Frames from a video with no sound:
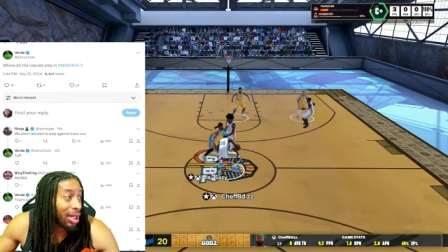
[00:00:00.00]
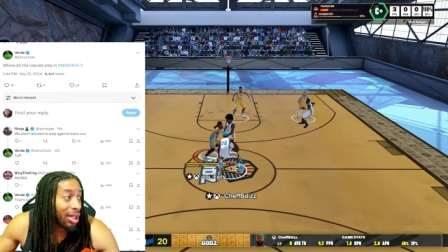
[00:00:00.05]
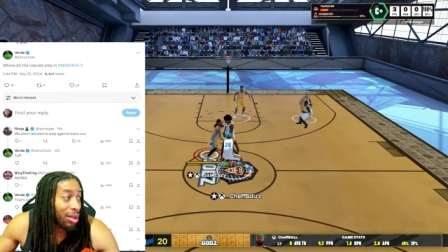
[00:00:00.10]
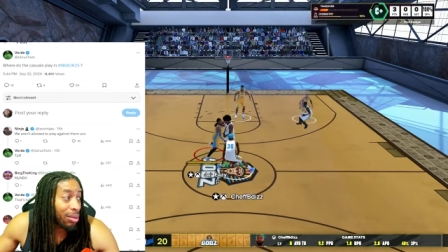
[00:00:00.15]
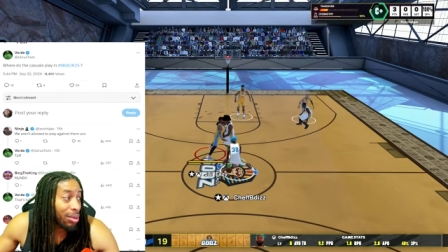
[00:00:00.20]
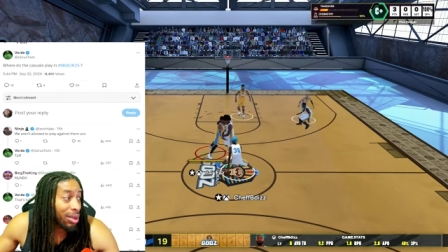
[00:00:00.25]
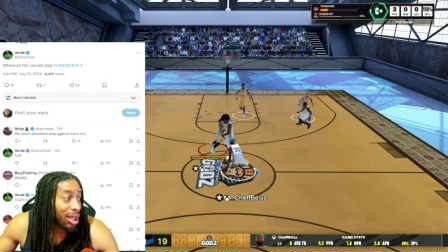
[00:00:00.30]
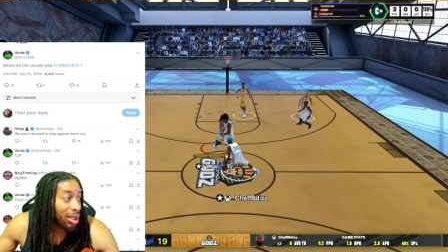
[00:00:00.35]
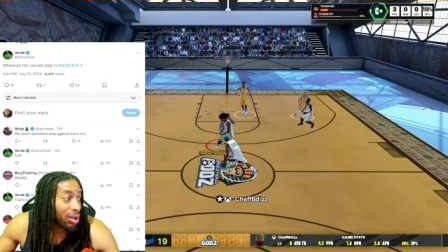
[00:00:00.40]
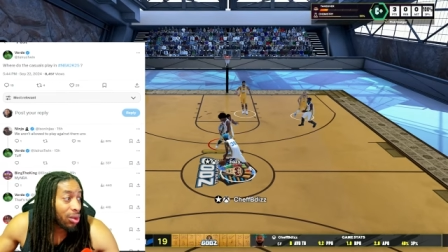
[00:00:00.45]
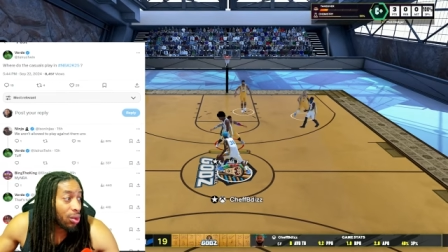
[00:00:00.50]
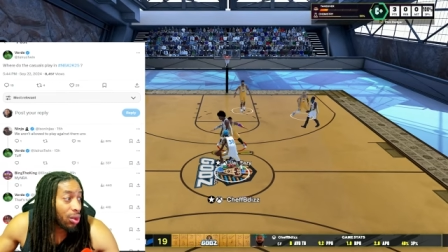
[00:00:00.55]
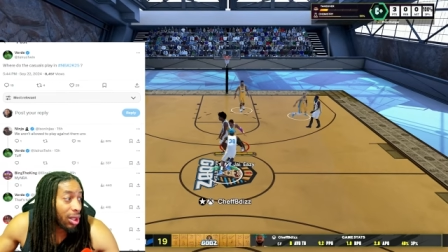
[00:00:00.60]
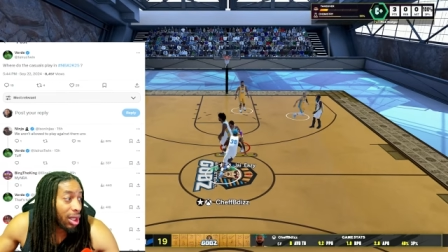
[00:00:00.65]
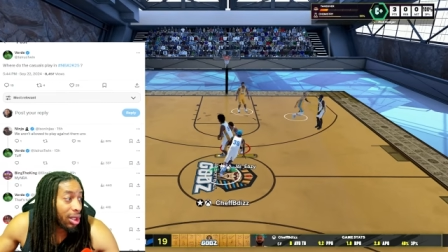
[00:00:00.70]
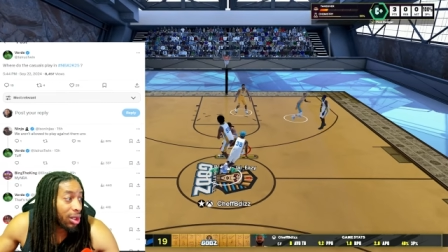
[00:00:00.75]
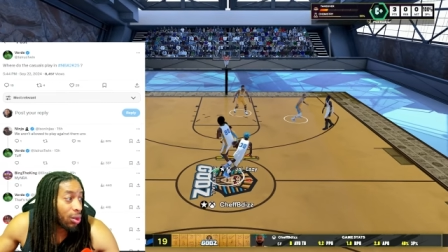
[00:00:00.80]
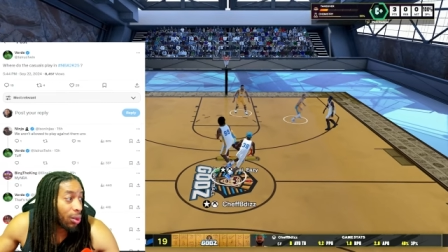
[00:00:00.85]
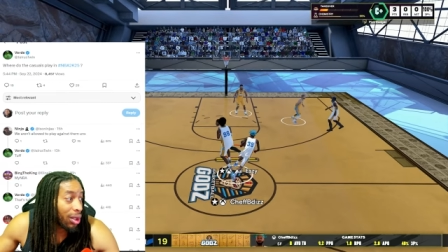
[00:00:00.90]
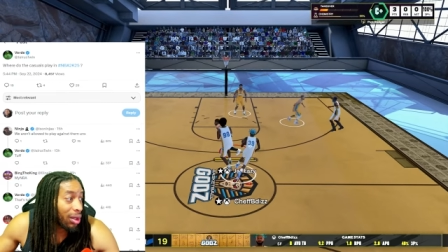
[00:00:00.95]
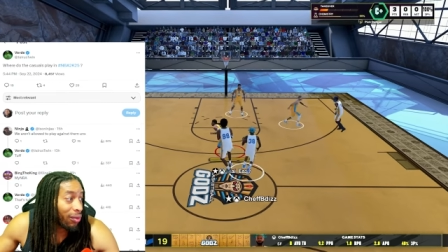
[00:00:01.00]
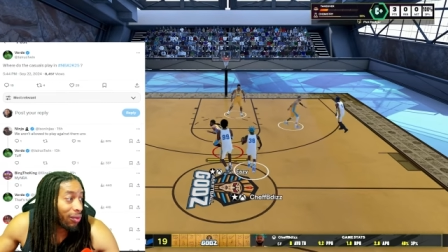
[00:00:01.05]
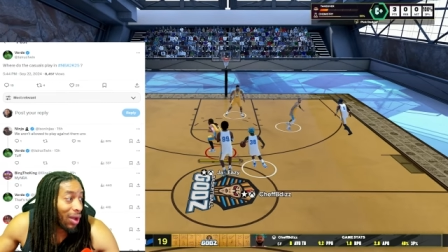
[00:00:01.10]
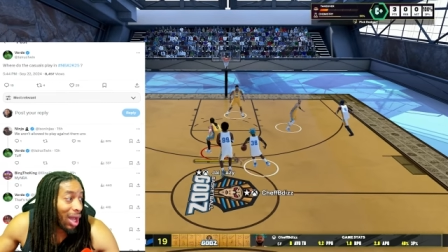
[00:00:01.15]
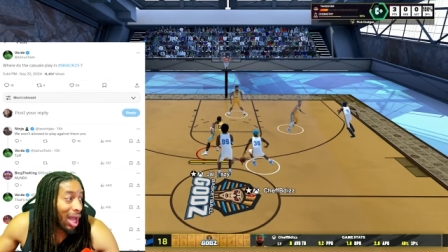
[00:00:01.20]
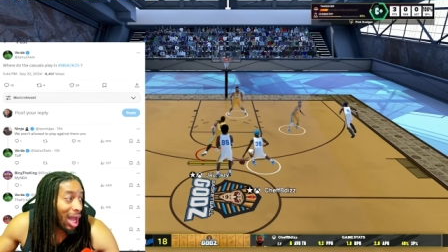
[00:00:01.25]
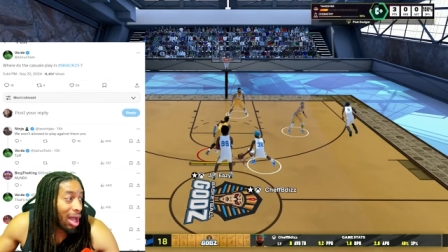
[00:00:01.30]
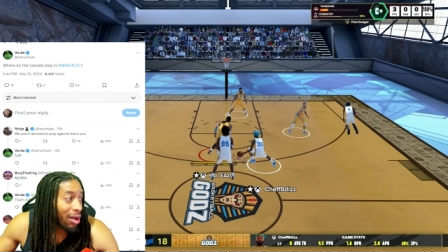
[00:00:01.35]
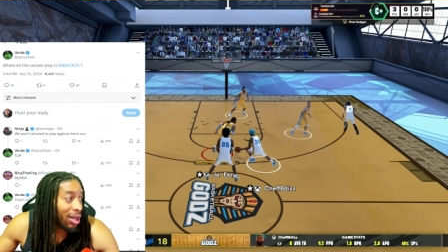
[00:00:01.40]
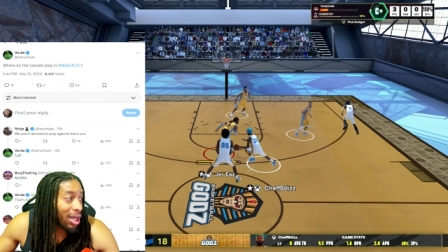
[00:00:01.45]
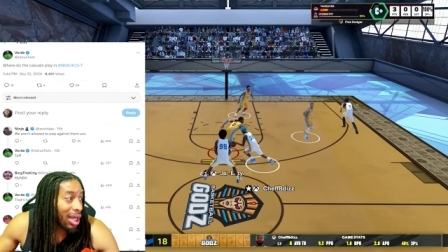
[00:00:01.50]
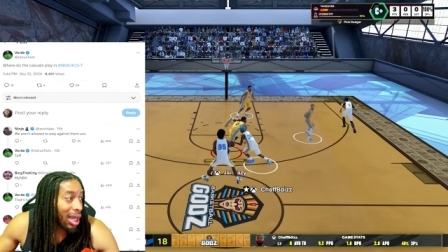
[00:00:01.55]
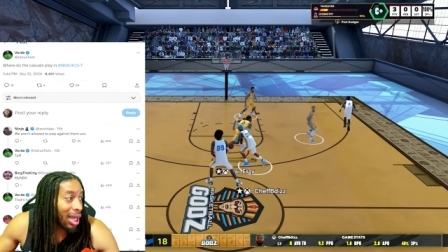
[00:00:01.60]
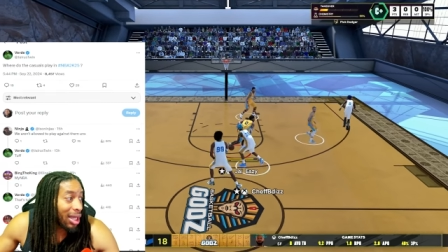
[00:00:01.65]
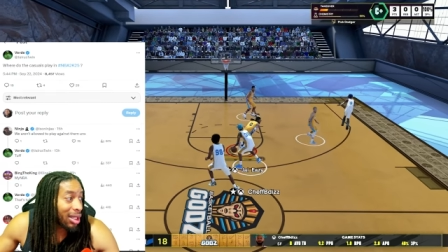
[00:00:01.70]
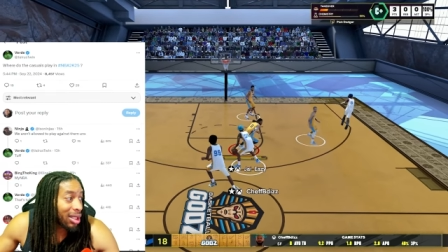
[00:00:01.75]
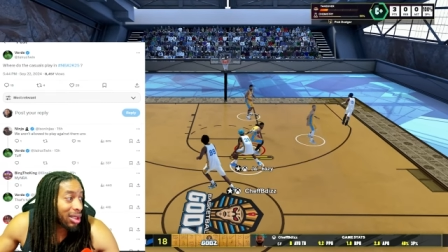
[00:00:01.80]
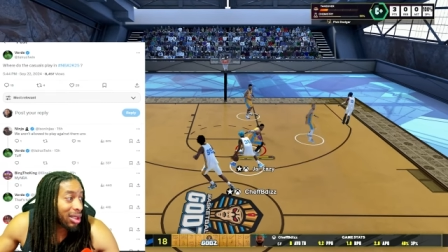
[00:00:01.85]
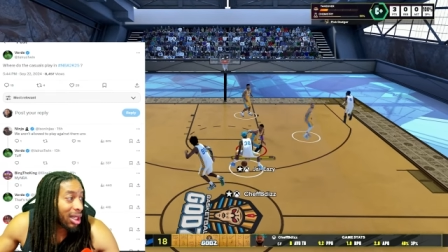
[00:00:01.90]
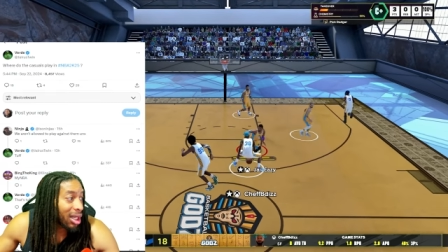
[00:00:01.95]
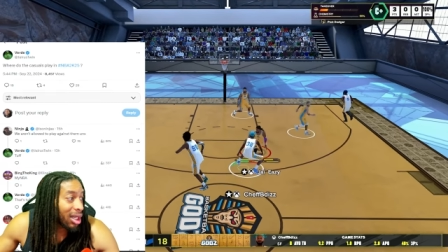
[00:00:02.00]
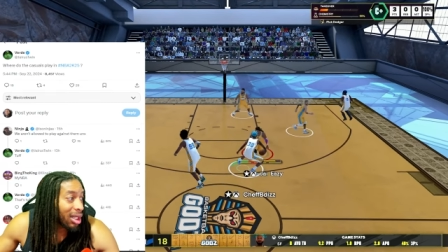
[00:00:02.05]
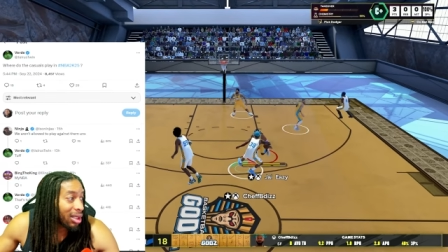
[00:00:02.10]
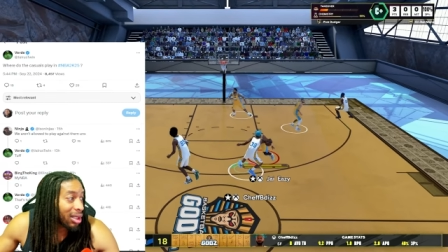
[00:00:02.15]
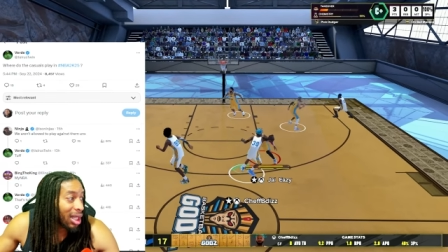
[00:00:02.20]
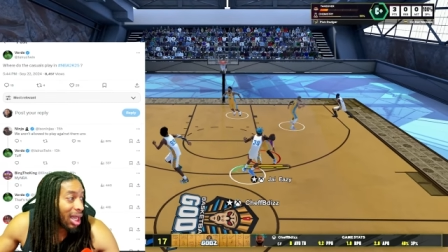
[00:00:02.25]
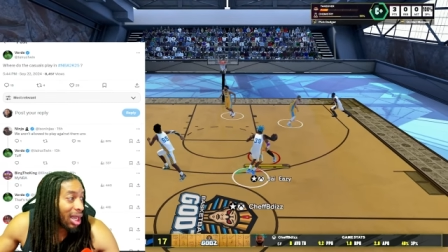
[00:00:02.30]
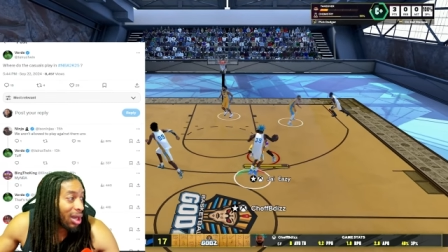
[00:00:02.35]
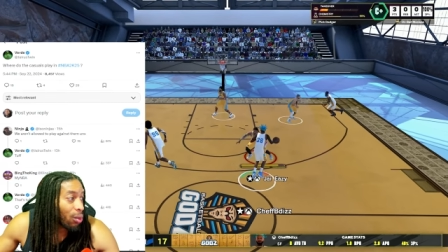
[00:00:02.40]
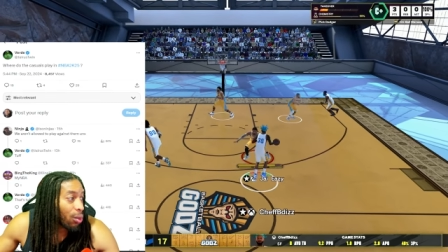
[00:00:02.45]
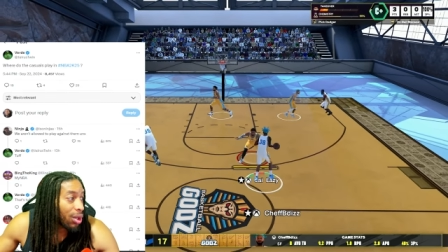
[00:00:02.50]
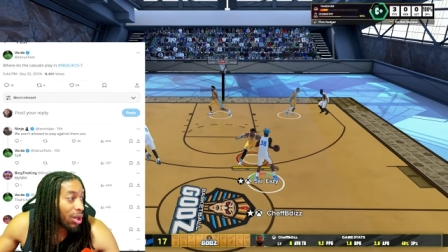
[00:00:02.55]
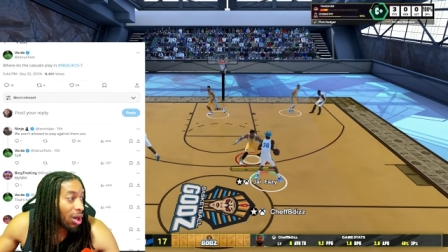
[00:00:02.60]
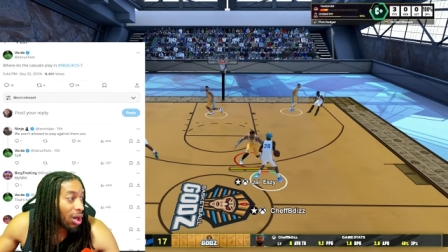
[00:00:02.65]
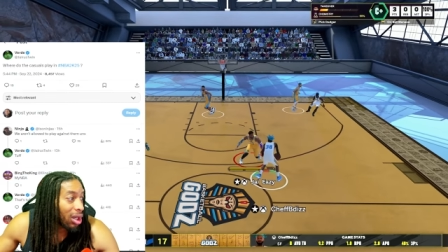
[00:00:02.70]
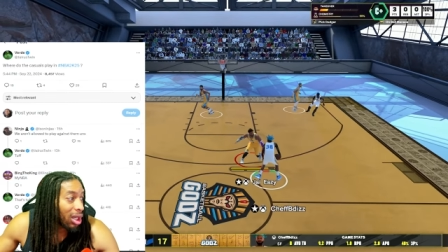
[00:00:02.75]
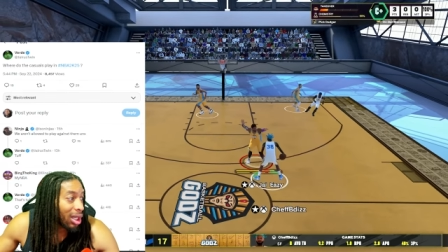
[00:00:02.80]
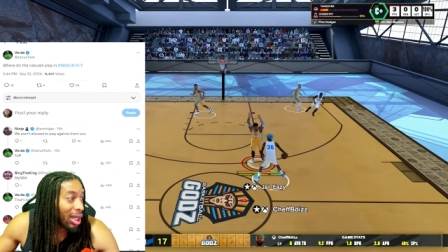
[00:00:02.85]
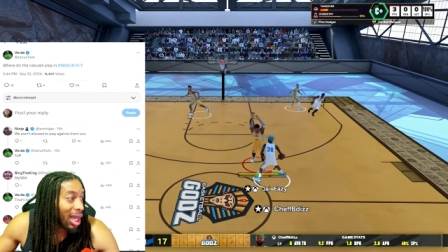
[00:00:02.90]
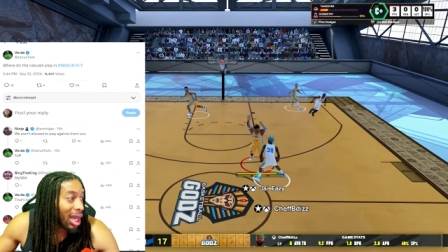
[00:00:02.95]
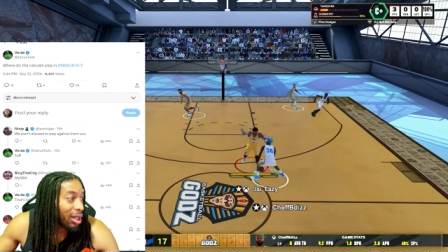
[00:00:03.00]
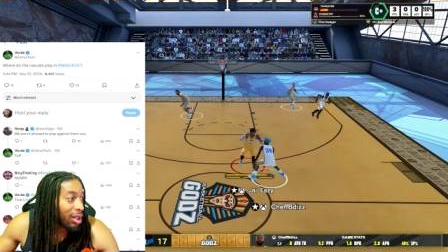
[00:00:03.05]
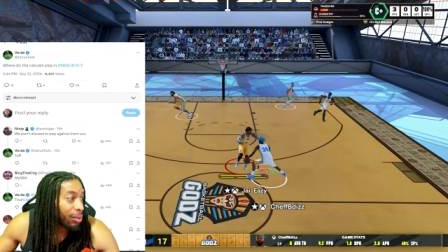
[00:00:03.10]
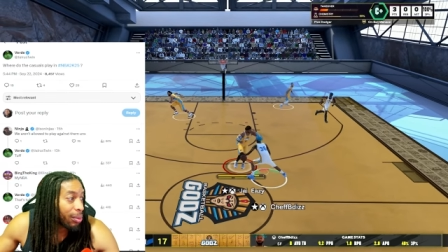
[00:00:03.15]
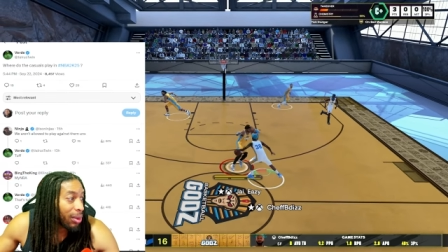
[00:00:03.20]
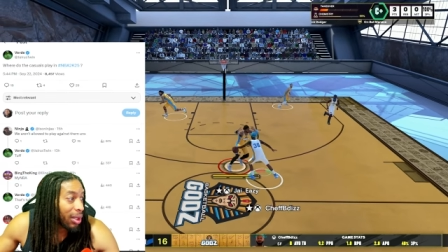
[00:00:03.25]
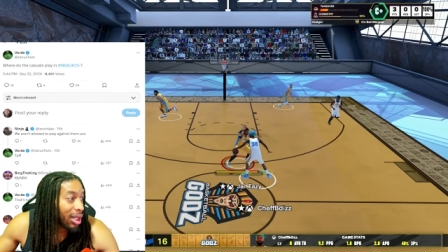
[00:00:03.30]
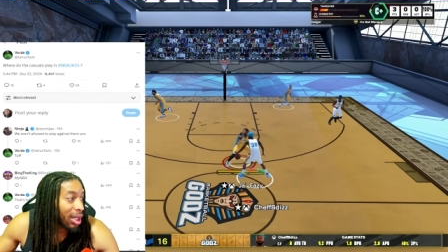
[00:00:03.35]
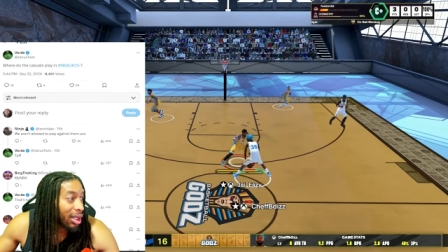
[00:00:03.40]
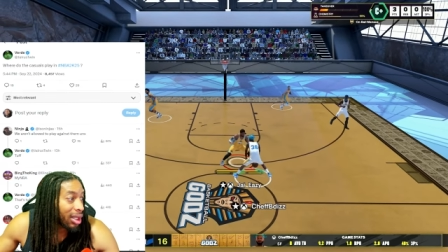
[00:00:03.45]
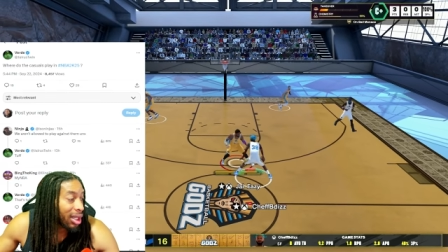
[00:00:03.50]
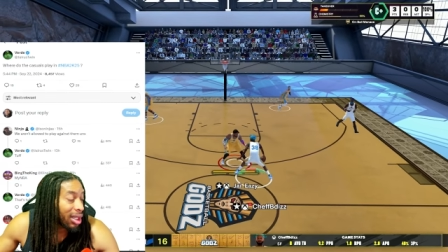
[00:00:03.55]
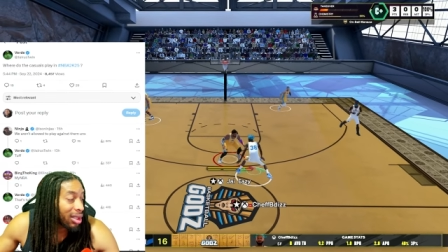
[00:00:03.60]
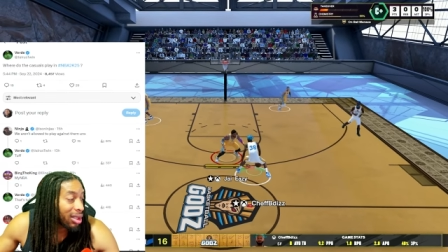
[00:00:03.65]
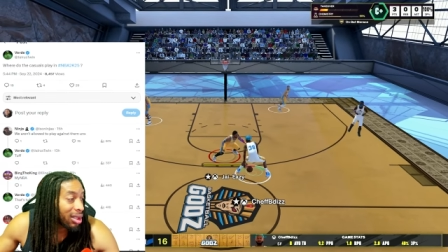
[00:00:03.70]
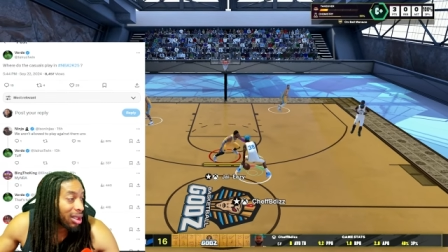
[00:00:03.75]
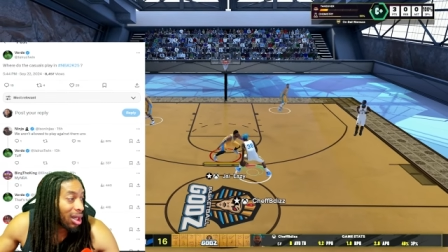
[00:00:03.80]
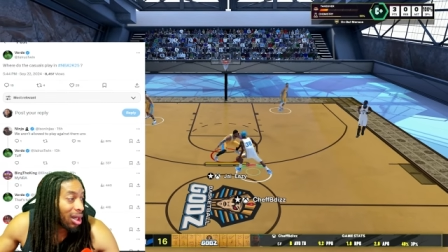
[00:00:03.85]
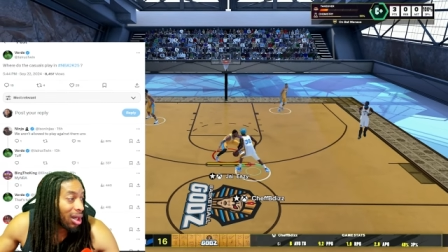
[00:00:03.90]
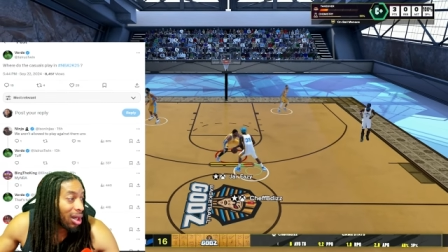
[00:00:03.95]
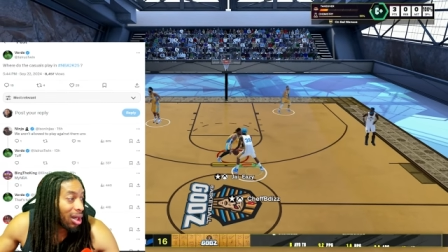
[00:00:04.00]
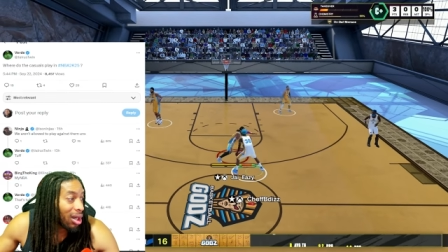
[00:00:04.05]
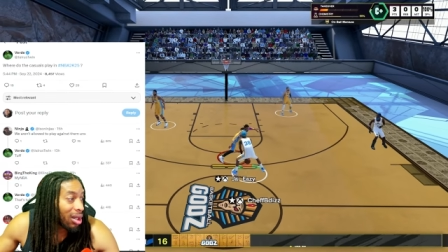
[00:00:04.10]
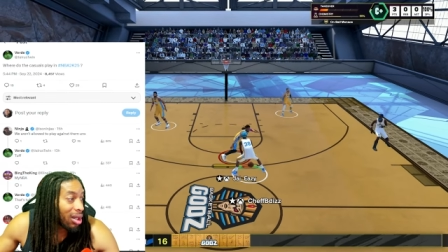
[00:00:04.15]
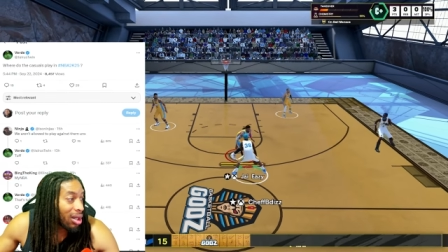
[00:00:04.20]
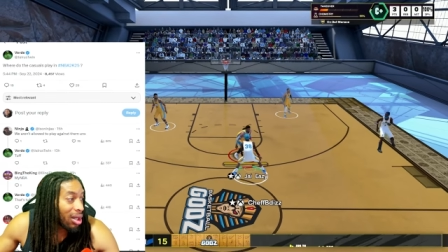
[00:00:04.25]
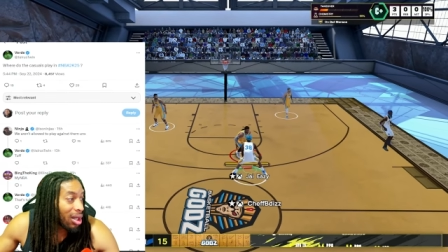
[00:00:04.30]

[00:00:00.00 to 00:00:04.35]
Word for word: in NBA 2K25? And it says, hey, we aren't allowed to play against uh,